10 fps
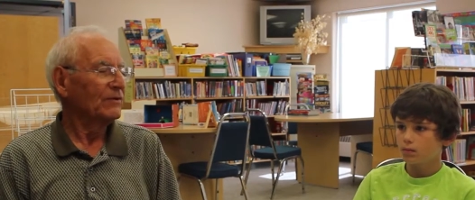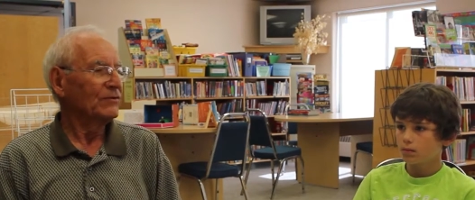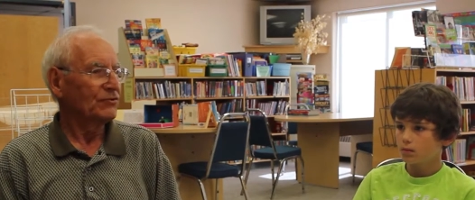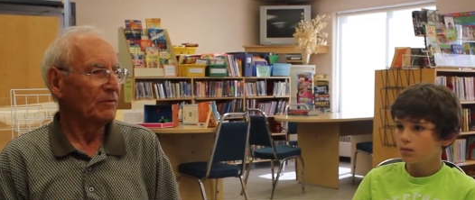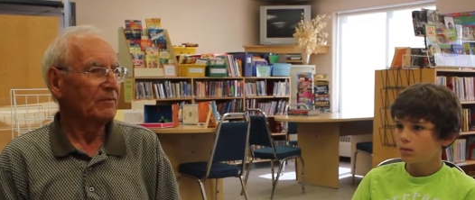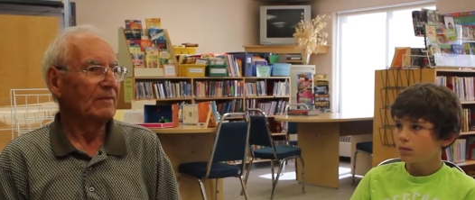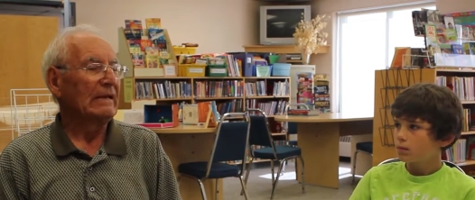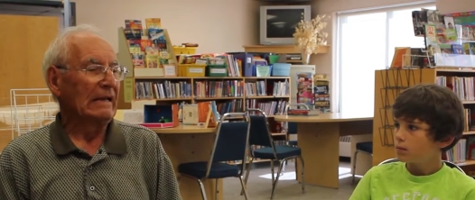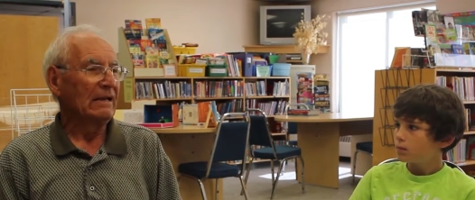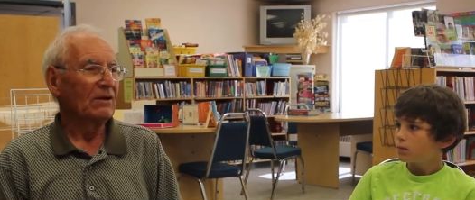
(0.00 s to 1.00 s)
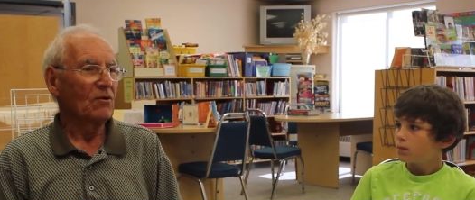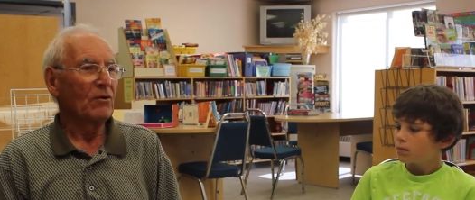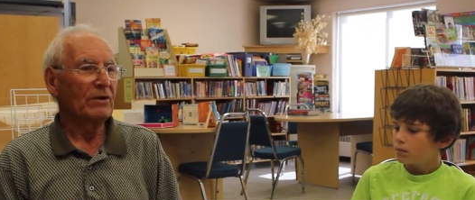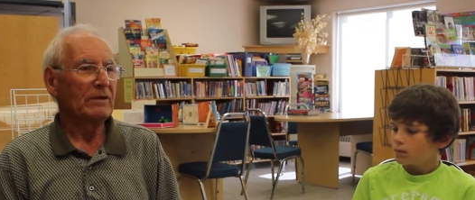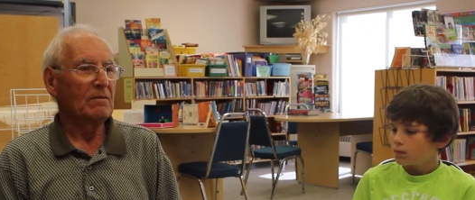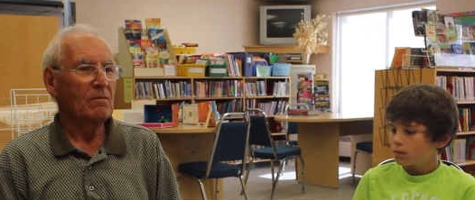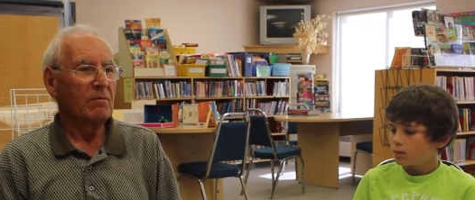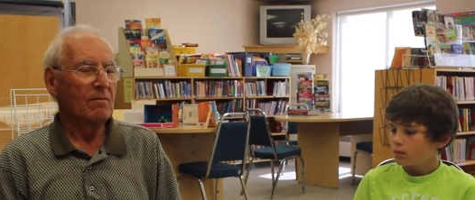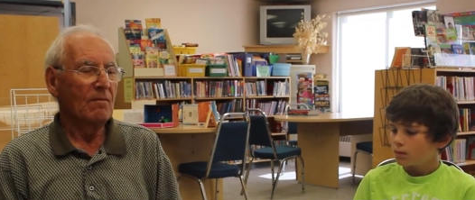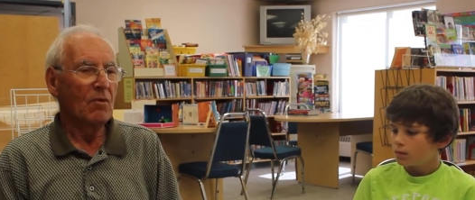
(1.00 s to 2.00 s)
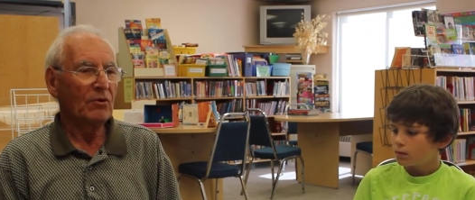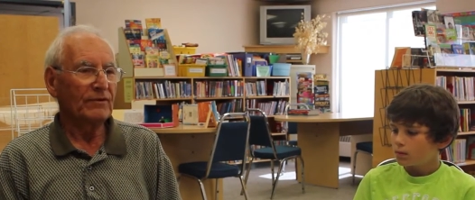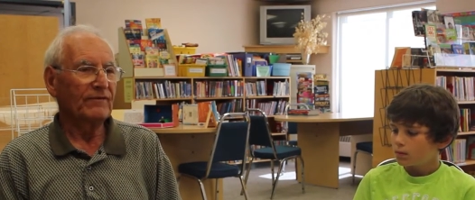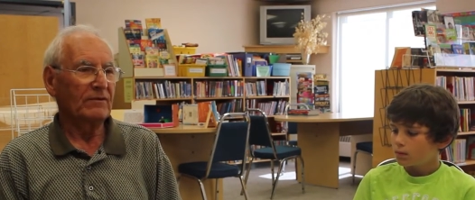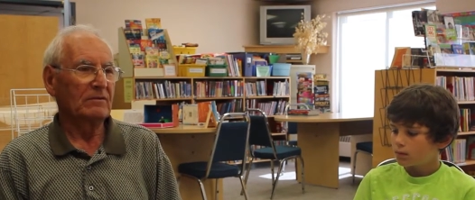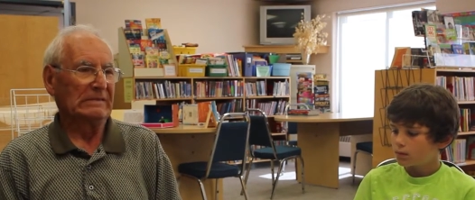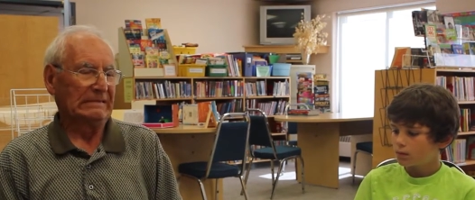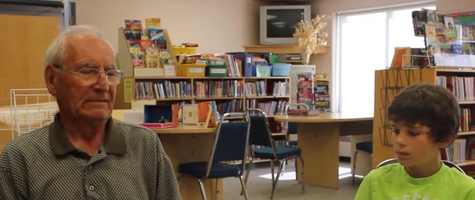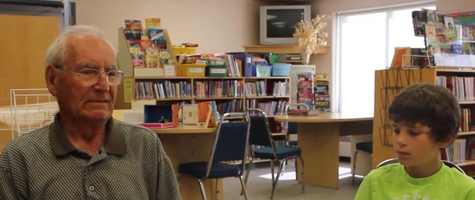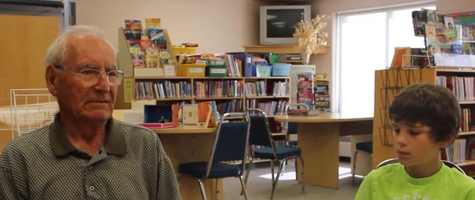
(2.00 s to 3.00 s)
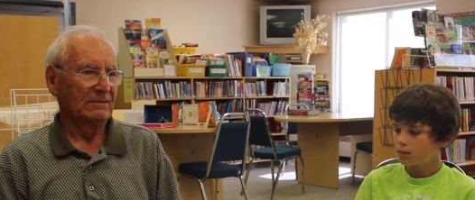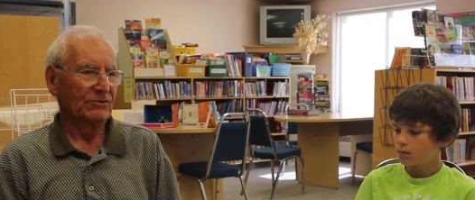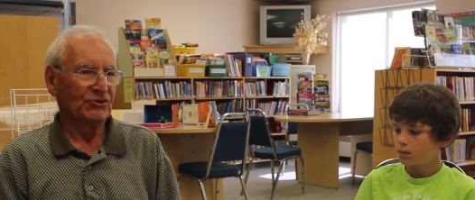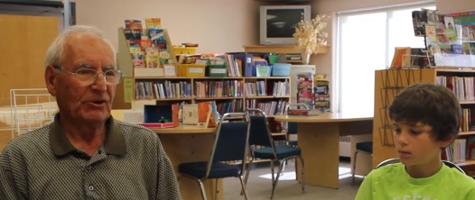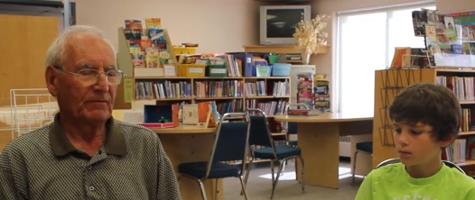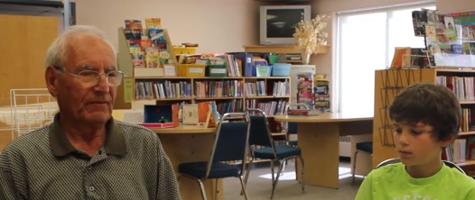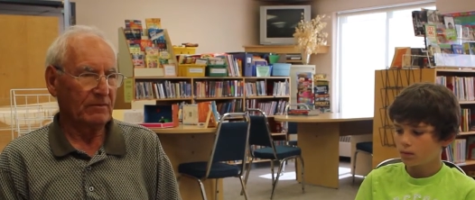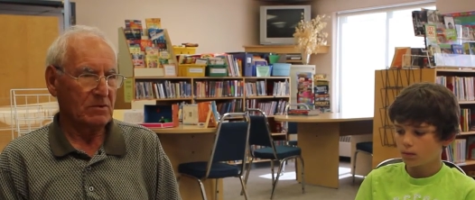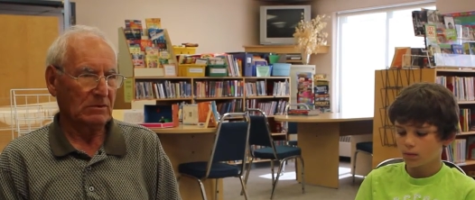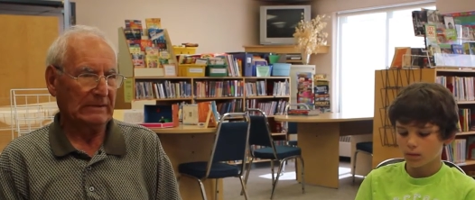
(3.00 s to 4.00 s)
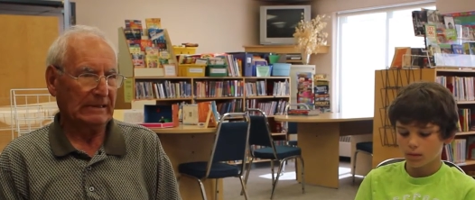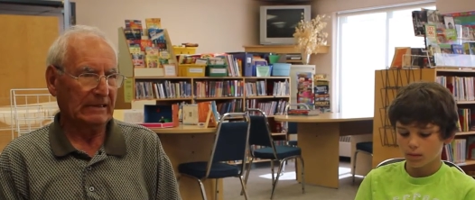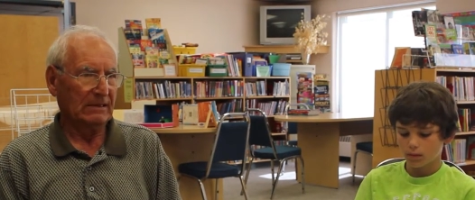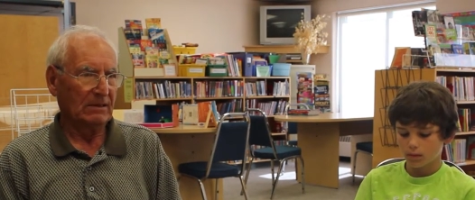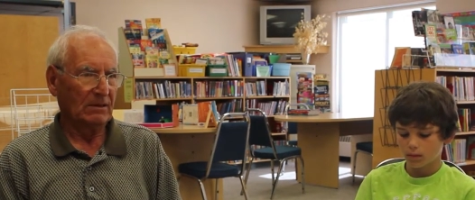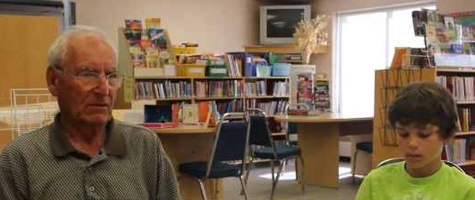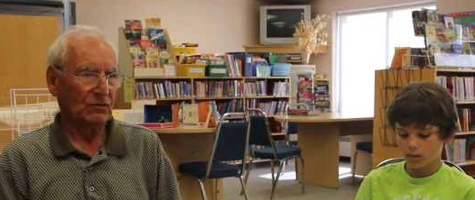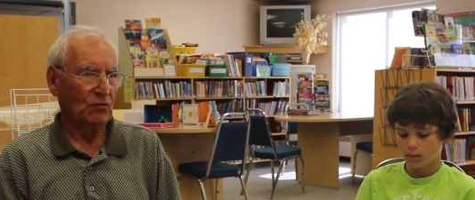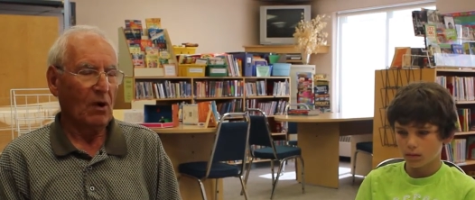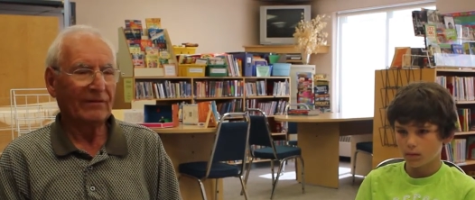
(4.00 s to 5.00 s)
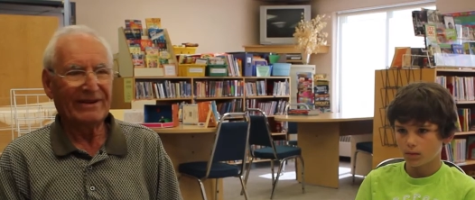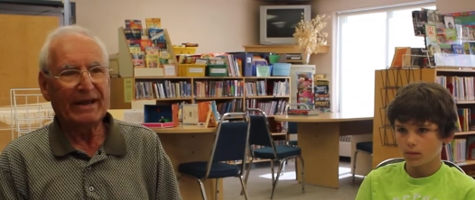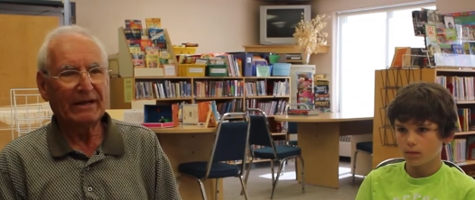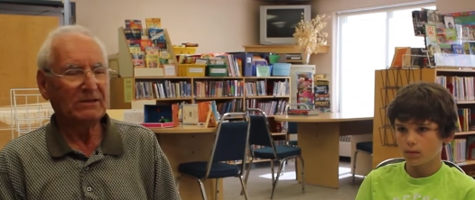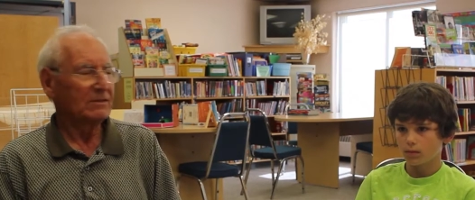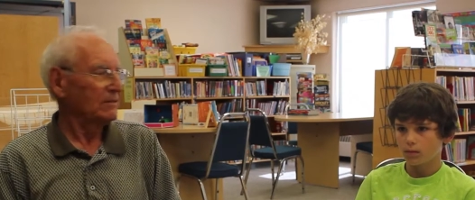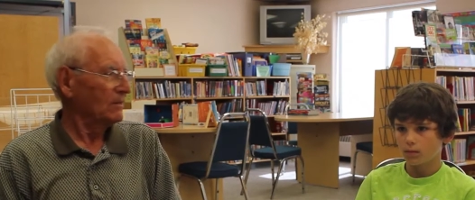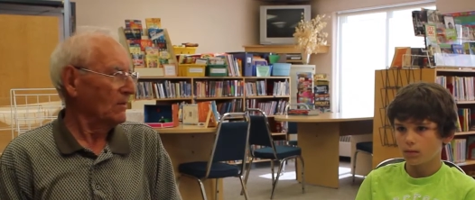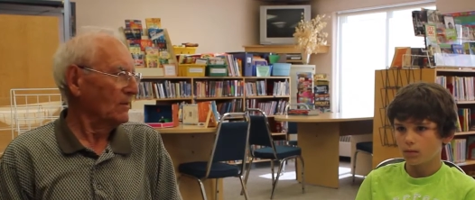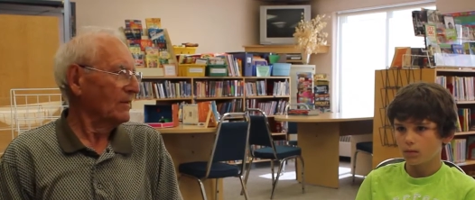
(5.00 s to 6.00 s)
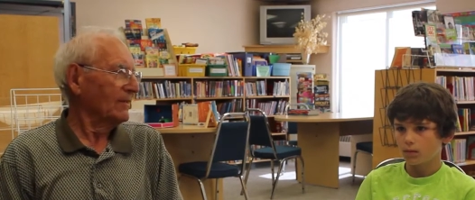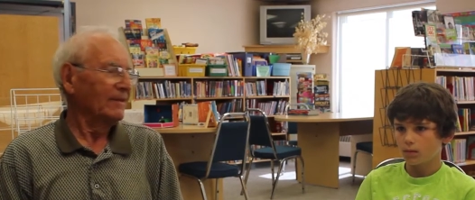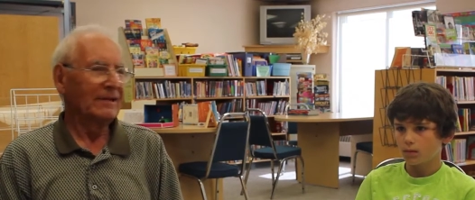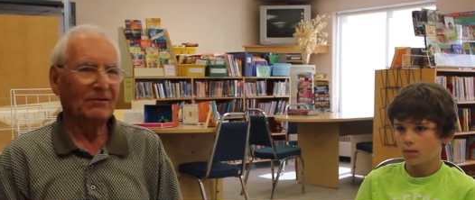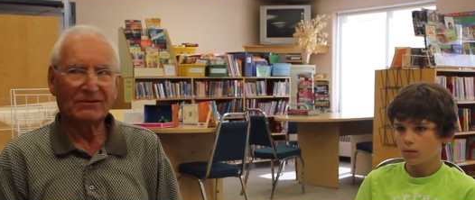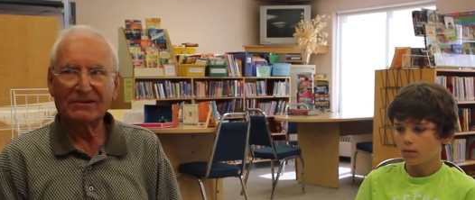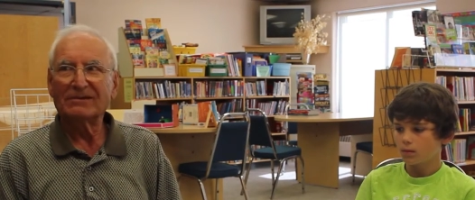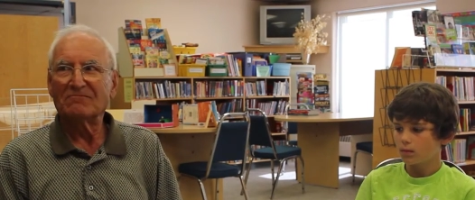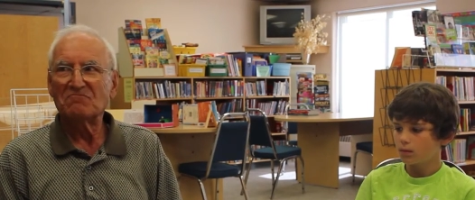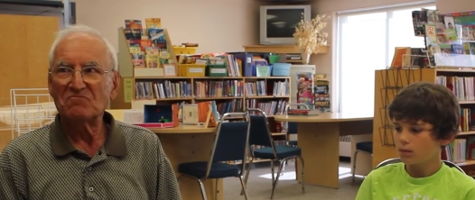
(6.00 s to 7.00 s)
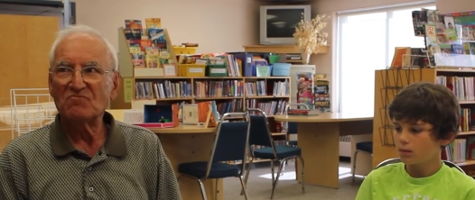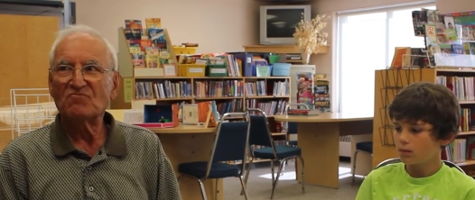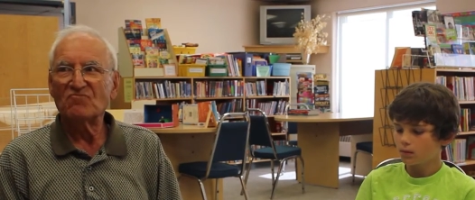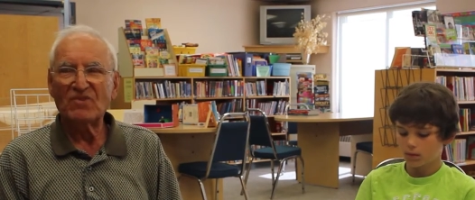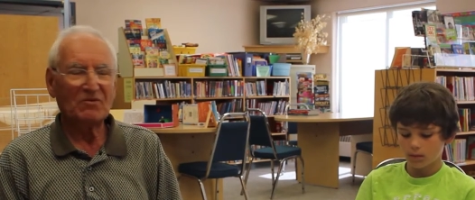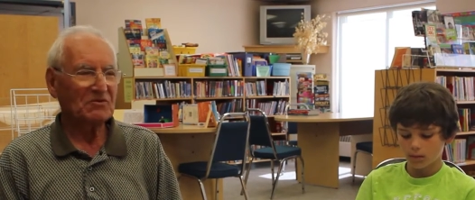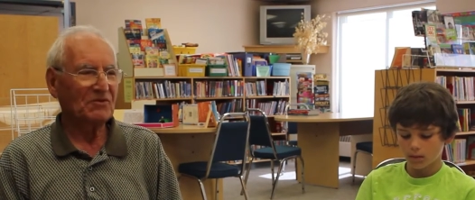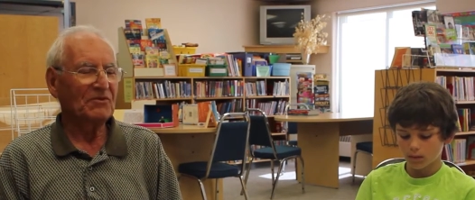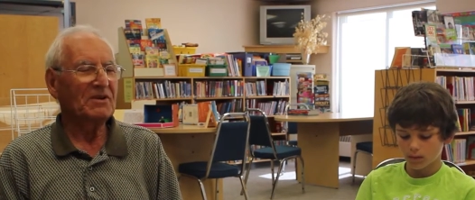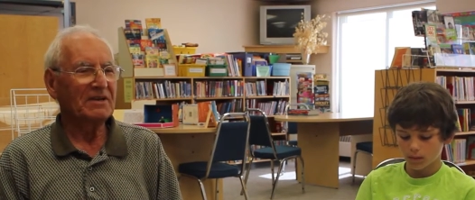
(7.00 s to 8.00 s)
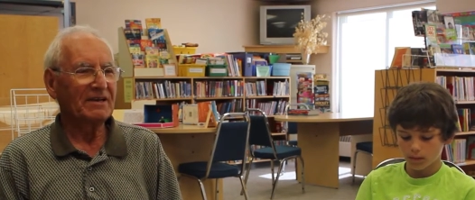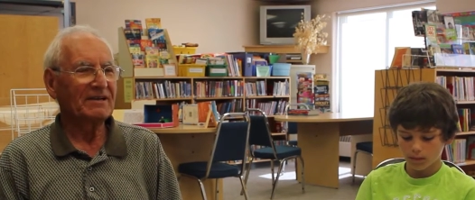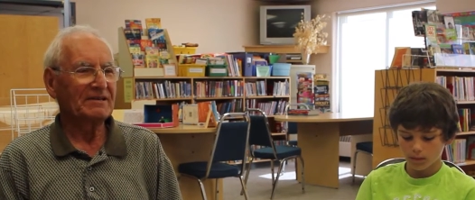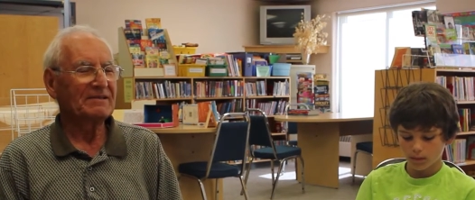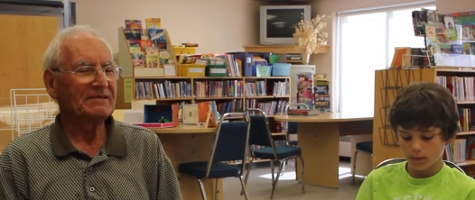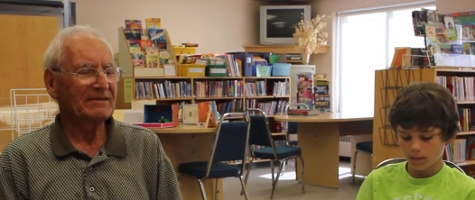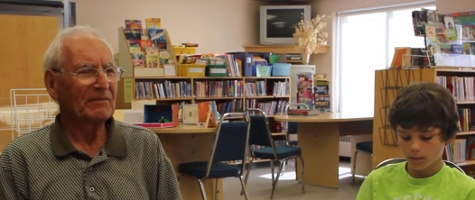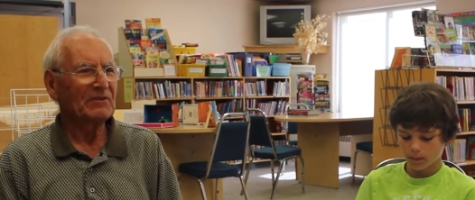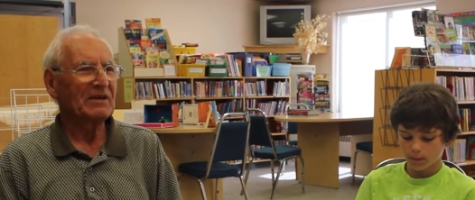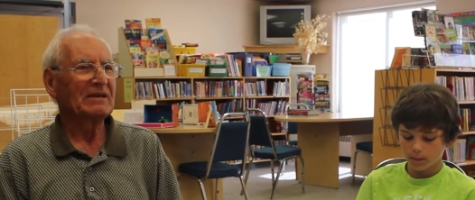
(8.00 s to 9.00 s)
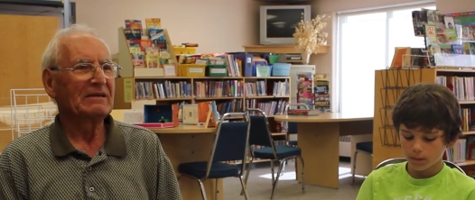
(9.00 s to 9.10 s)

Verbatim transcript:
Speaker 1: trip, going on a boat for, ship for about, uh, twelve days, you know, that was, that was really uh, something